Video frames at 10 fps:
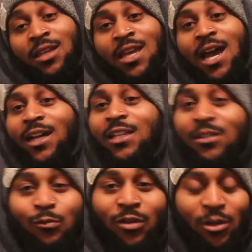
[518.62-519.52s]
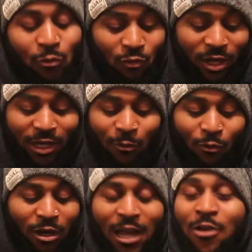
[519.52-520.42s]
Gotti, bro. What,
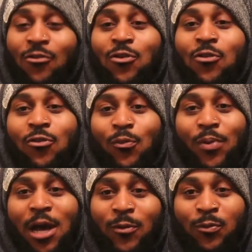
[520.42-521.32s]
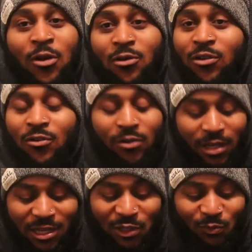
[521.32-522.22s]
bro? I don't know who the Pop Smoke dude
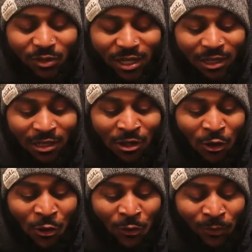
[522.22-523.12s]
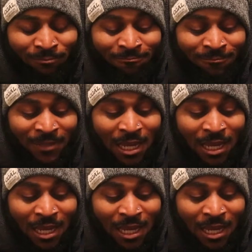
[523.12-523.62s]
is, but um,